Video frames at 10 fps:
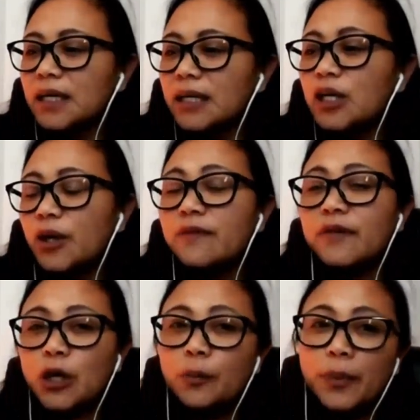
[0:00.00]
you know,
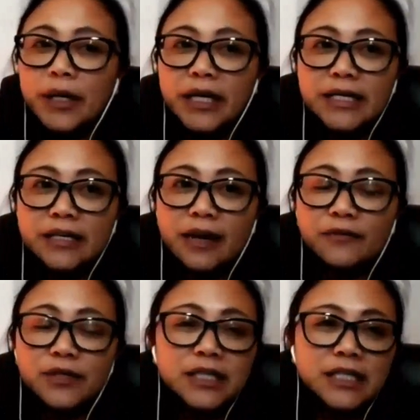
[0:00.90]
even companies
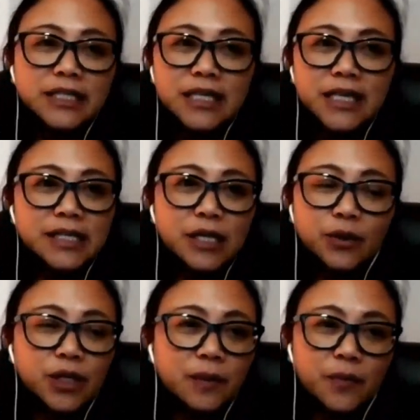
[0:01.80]
after 6 years, they
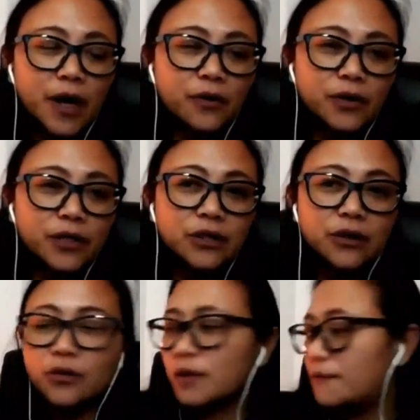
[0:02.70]
don't keep records.
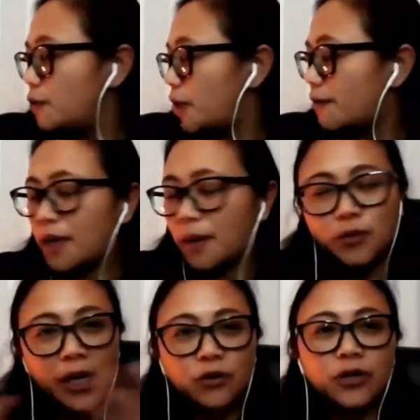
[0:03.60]
So if you have kept
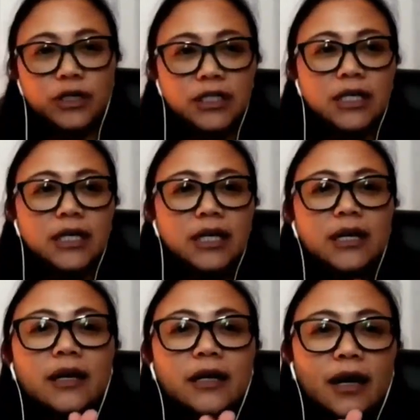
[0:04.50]
record,
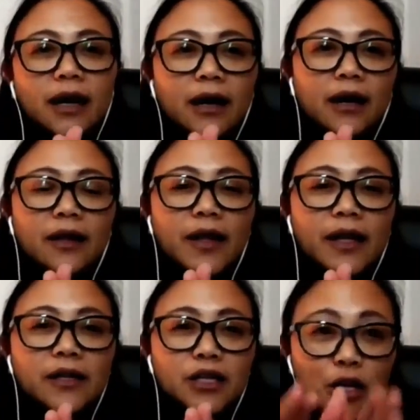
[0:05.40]

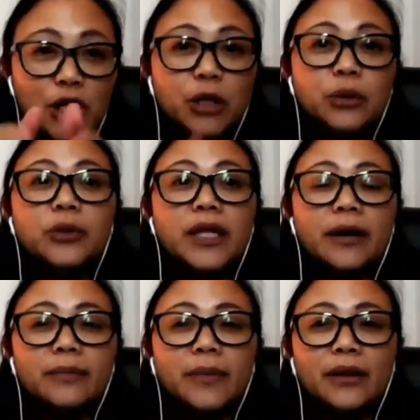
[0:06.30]
then you include
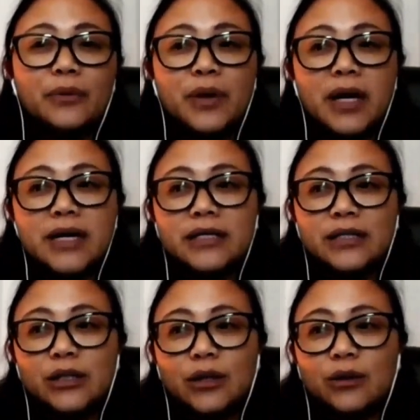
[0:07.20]
them.
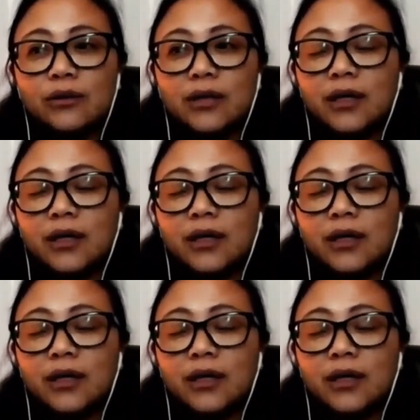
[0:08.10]
Otherwise, you know,